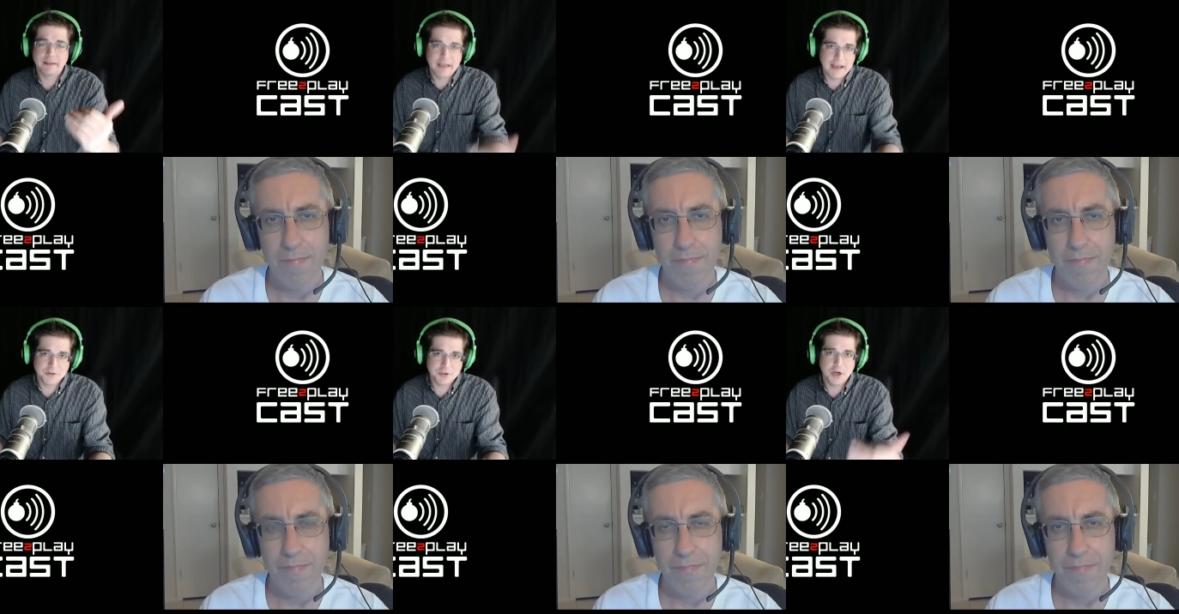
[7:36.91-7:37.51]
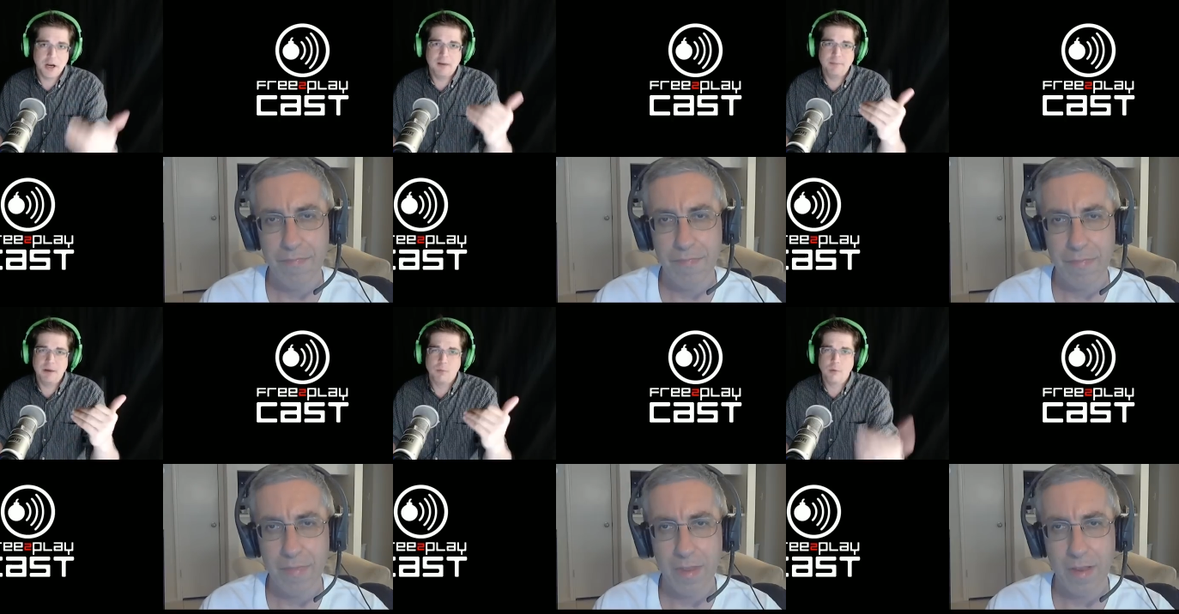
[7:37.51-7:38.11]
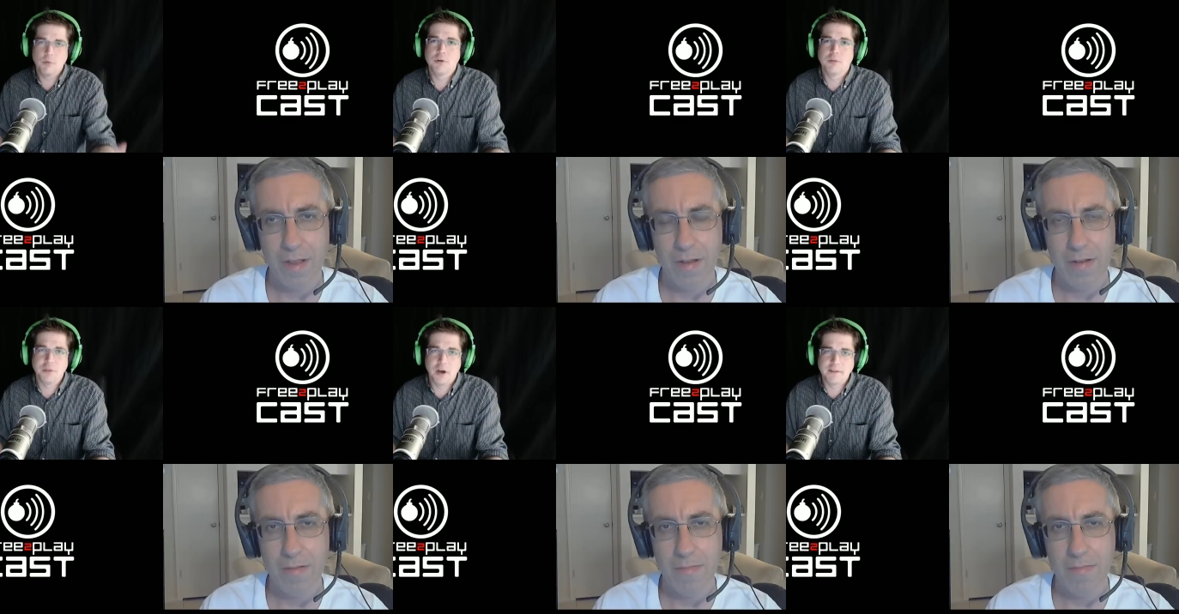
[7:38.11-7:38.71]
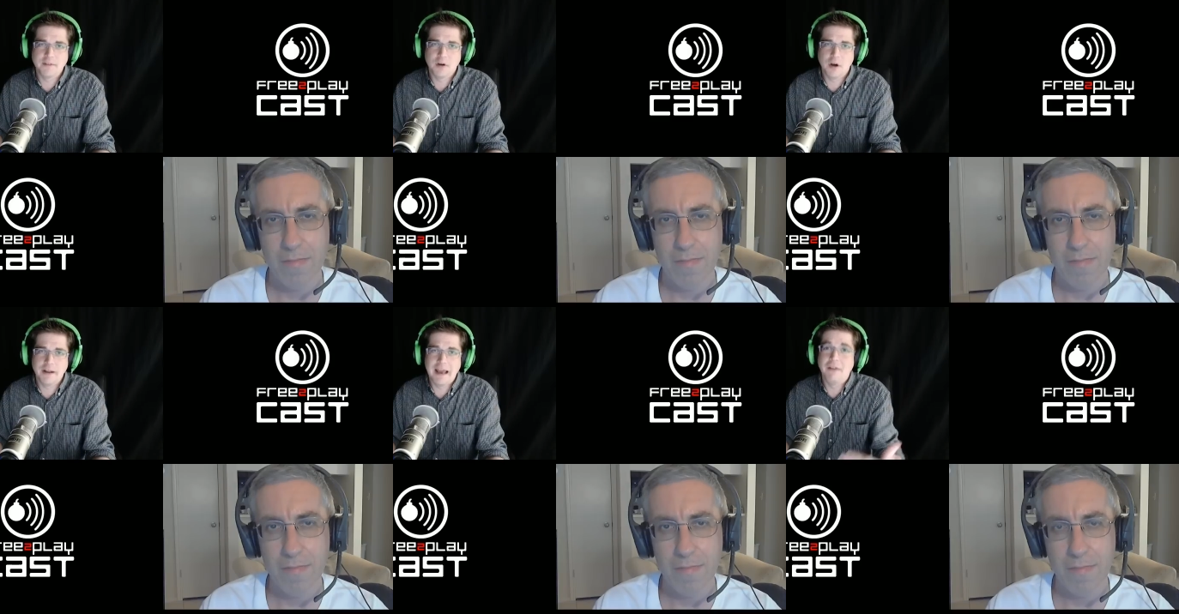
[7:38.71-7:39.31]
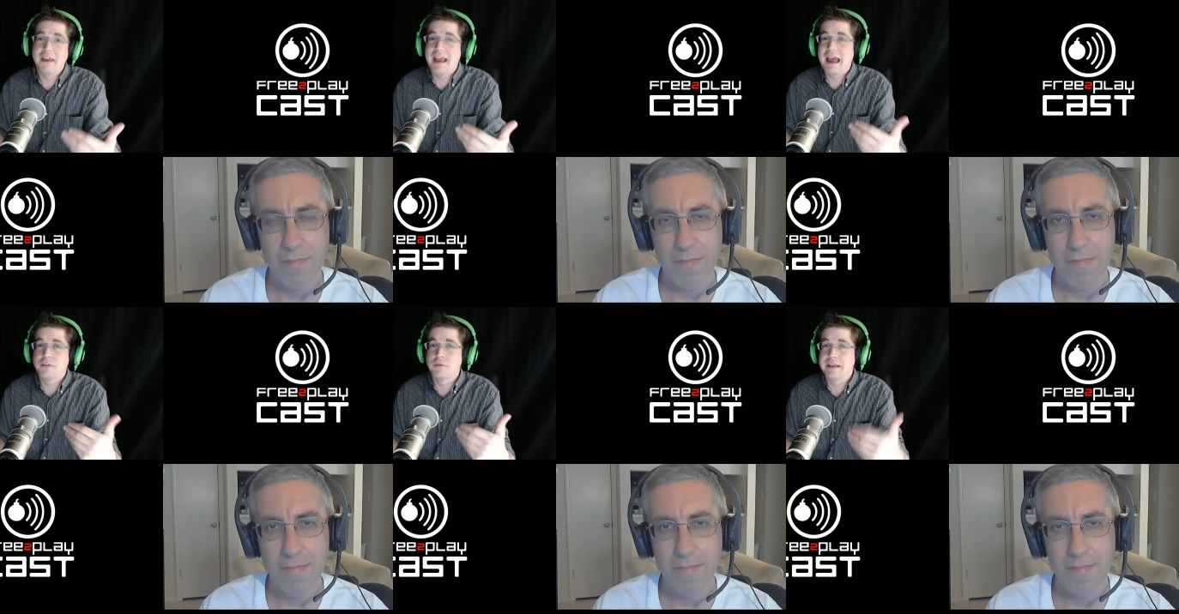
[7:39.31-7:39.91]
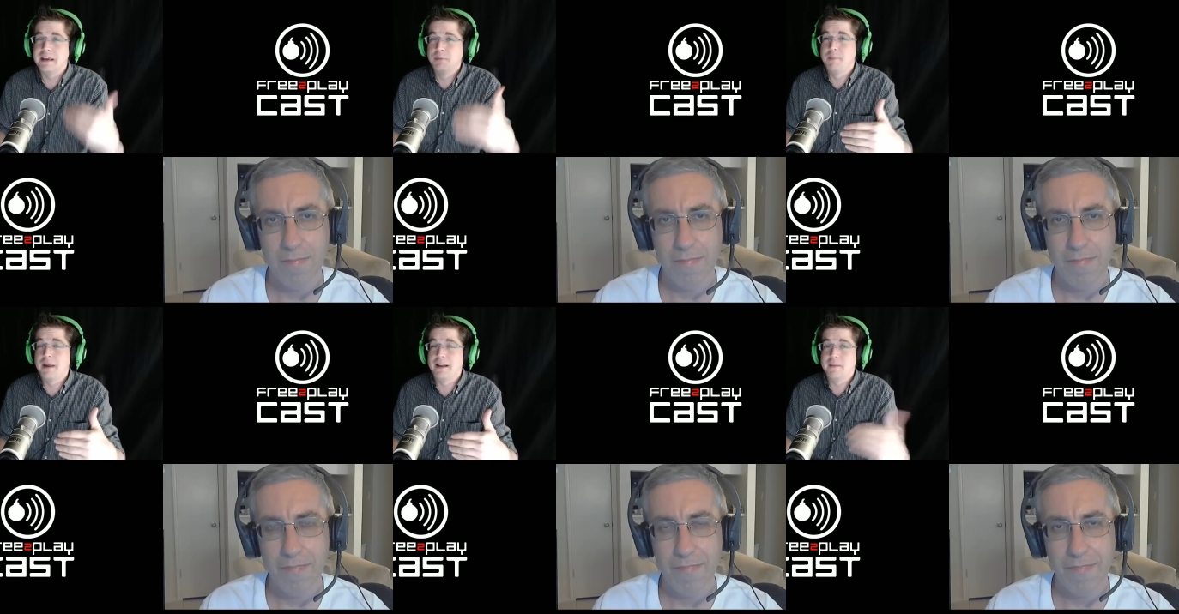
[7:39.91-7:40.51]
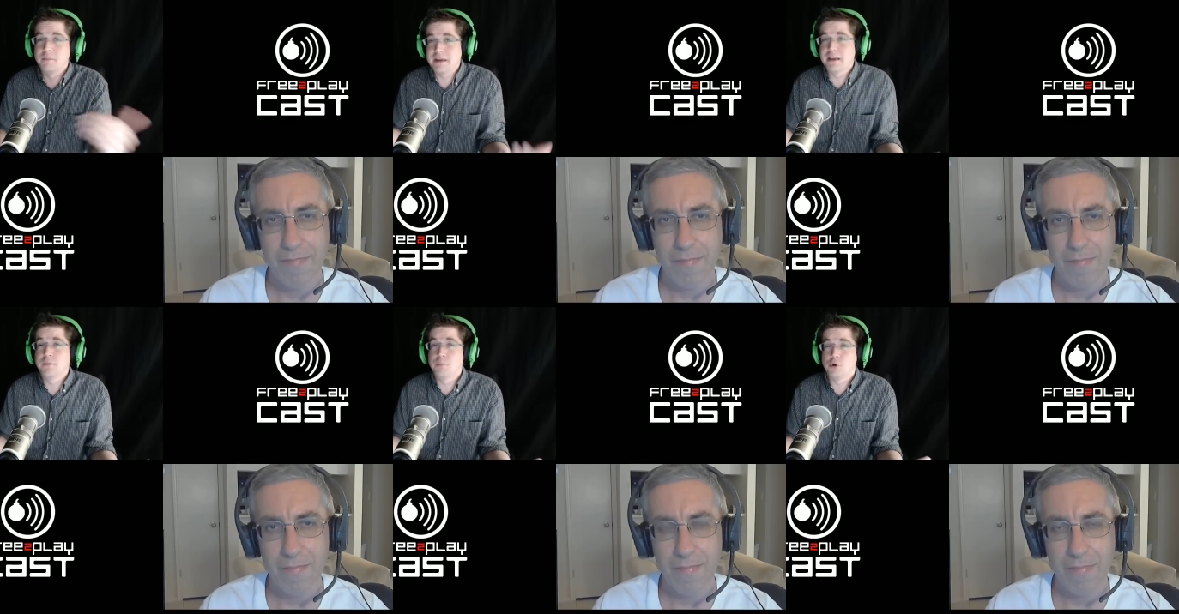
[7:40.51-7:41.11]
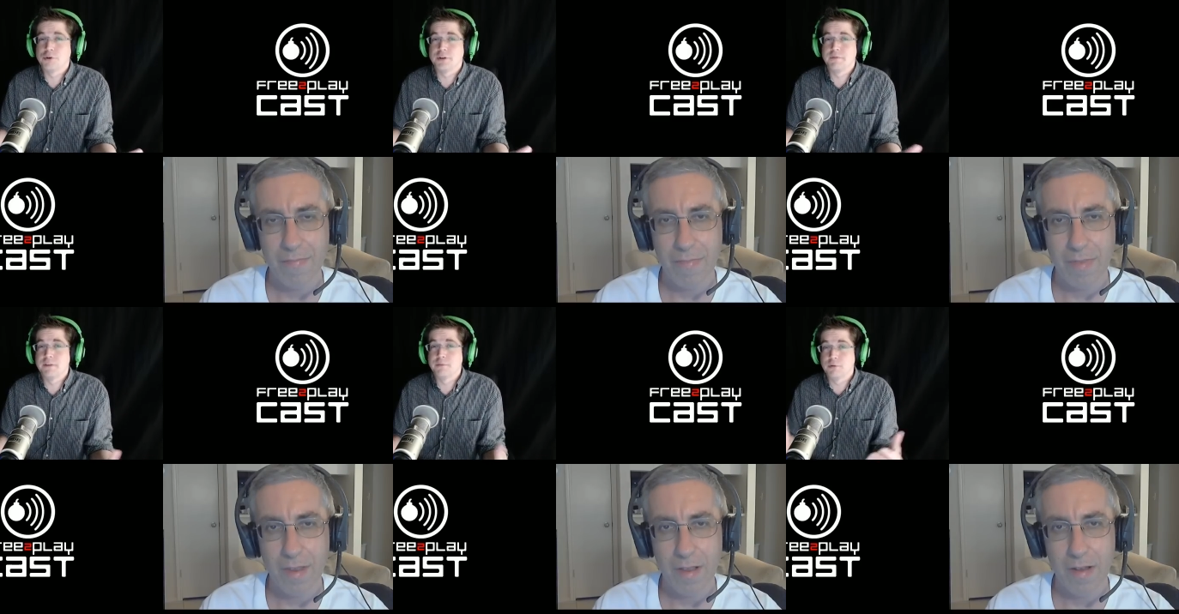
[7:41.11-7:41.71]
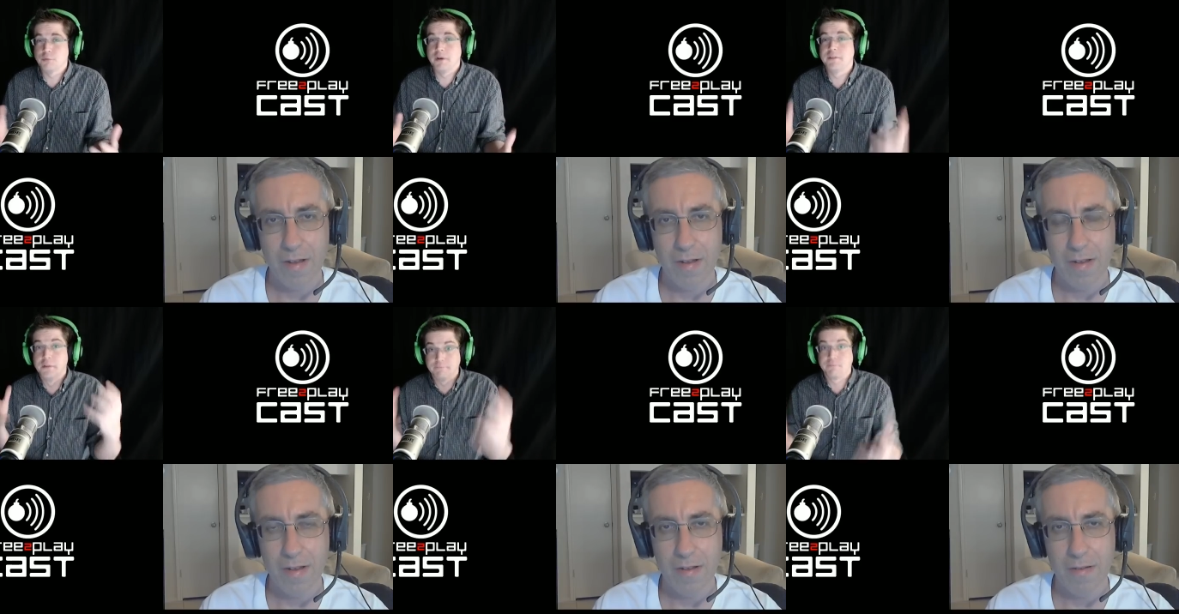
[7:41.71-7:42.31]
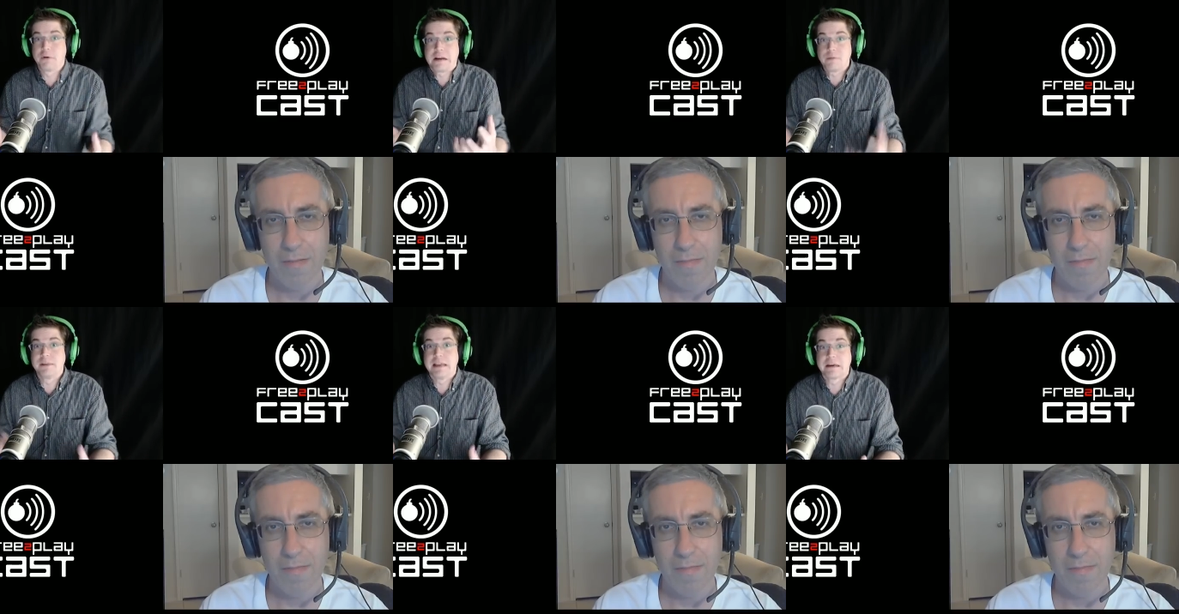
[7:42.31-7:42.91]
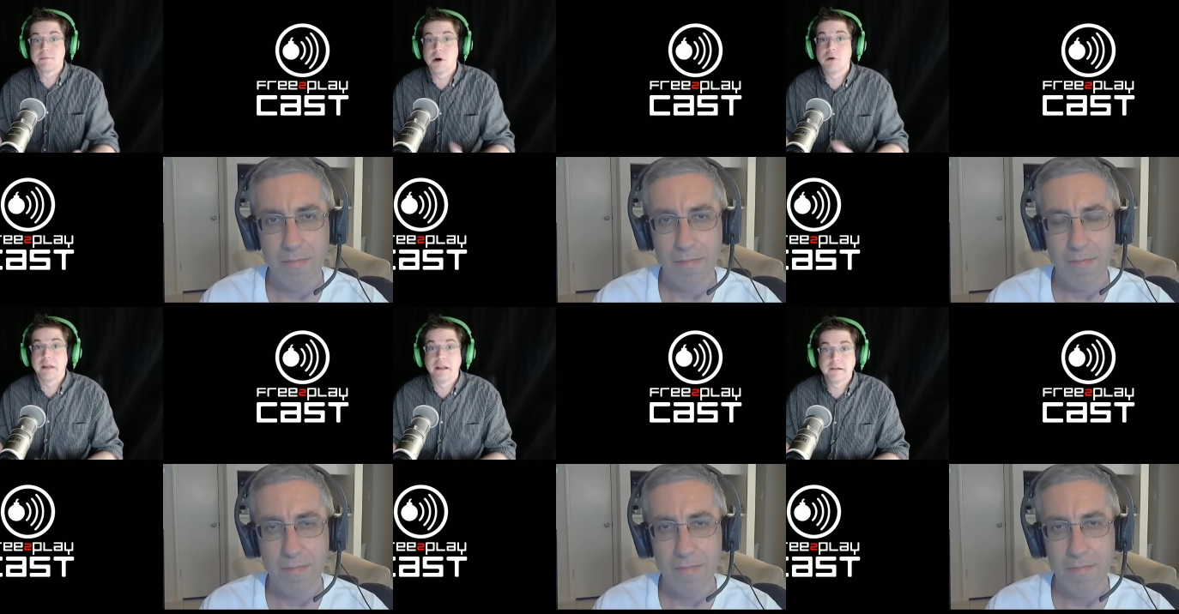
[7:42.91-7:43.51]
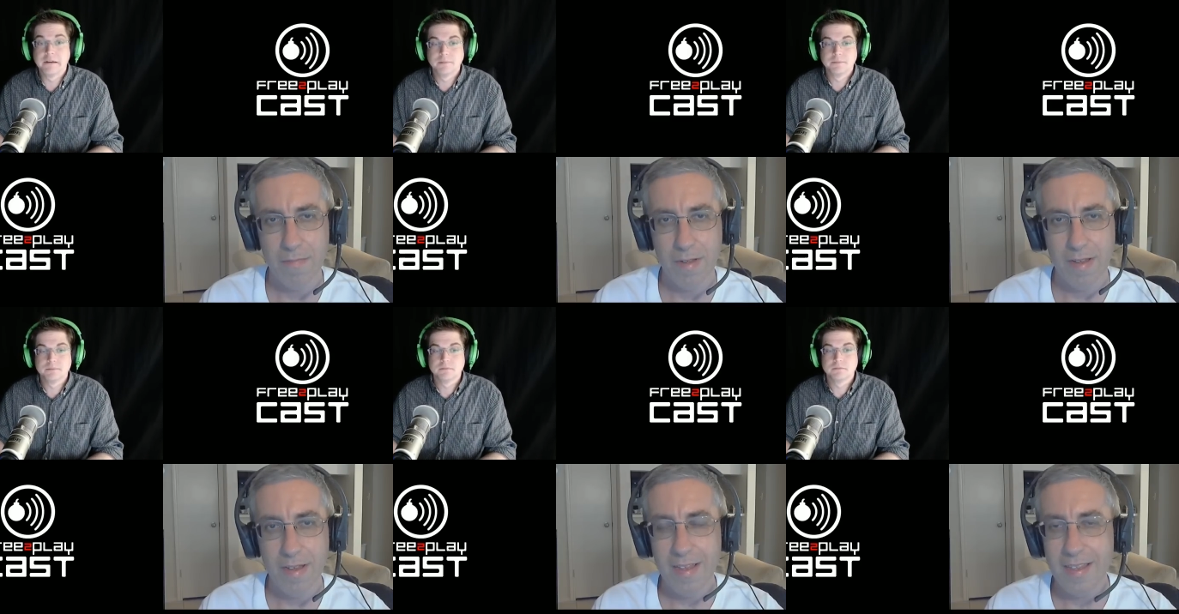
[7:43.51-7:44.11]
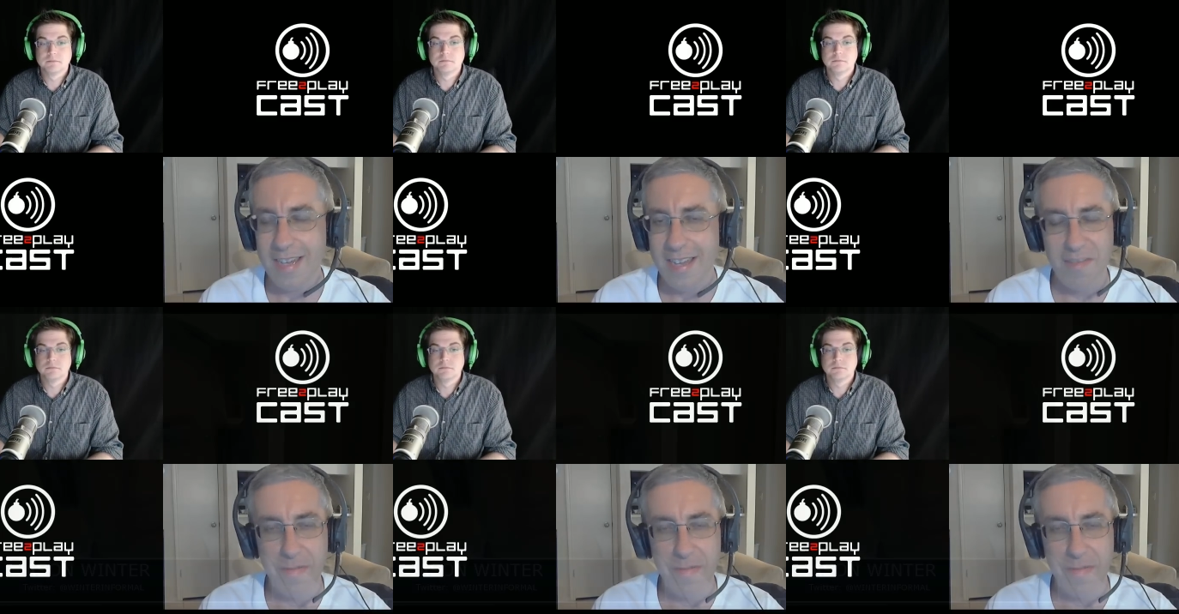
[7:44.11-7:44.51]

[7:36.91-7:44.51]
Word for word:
Speaker 1: cash shop? And what were your thoughts on how they actually implemented the biggest portion of this, which was the free-to-play component?
Speaker 2: Yeah, so